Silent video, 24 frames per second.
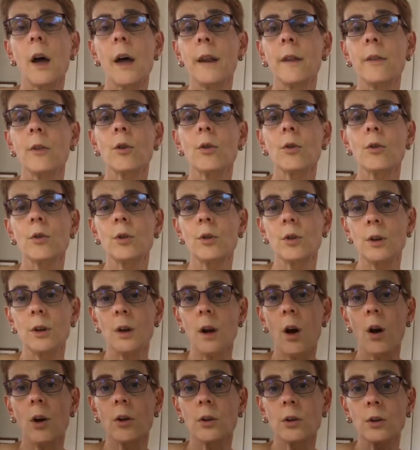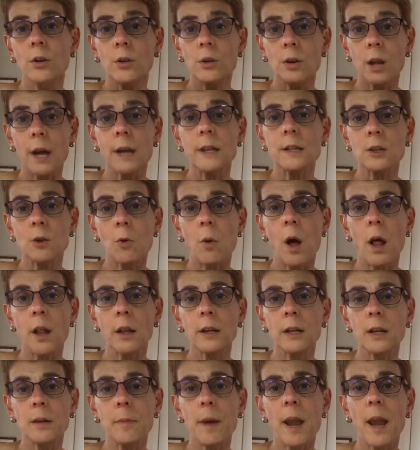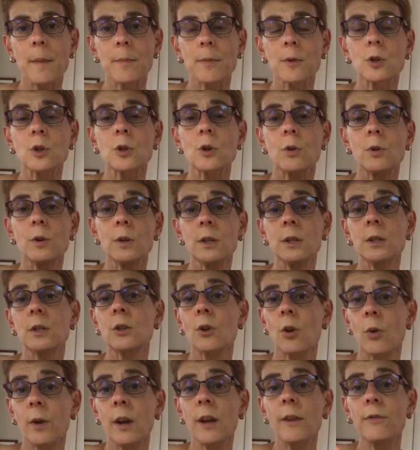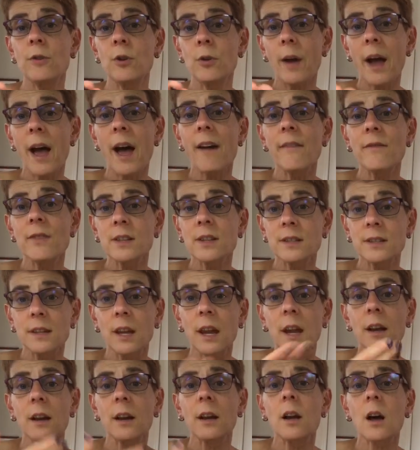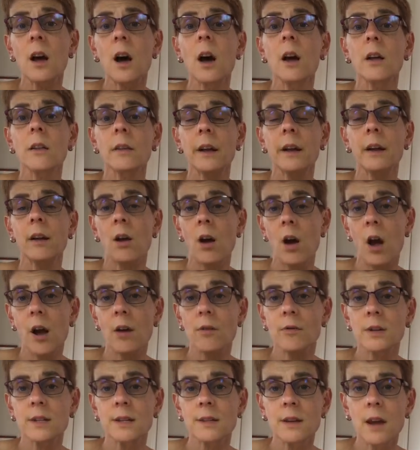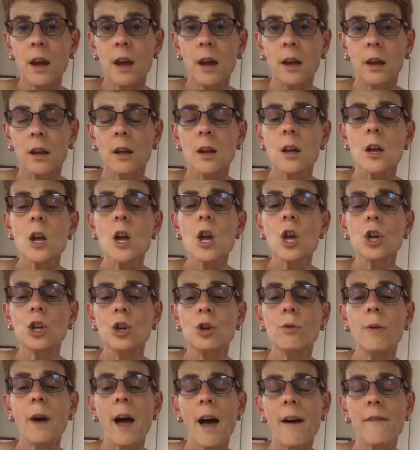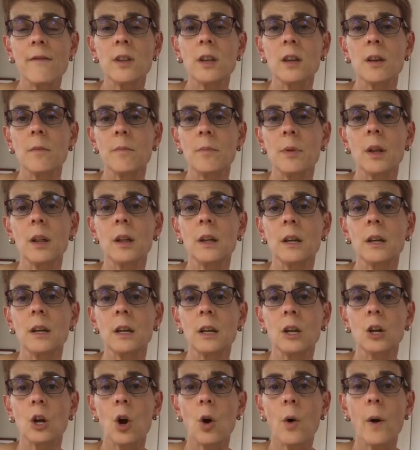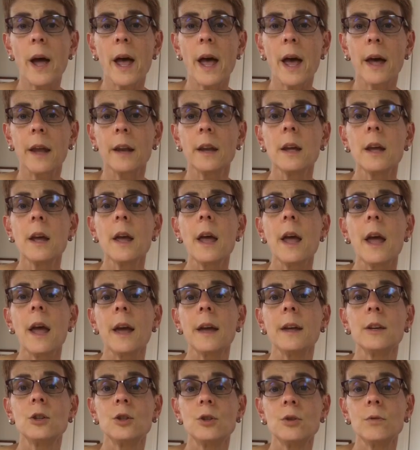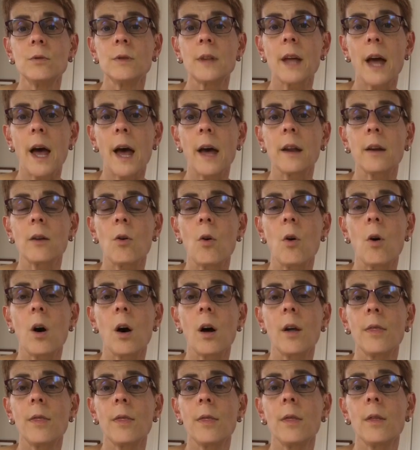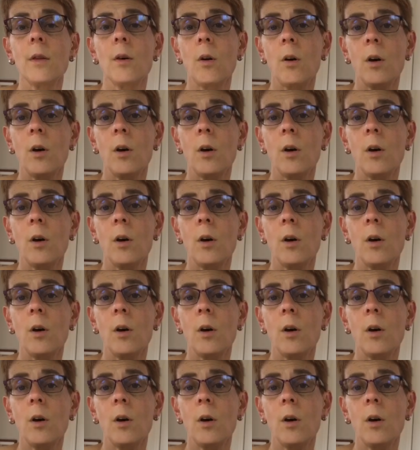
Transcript: And they're on nice quality paper. So if you have the scan and cut, like Kyra's saying, you have the ability to go ahead and do that on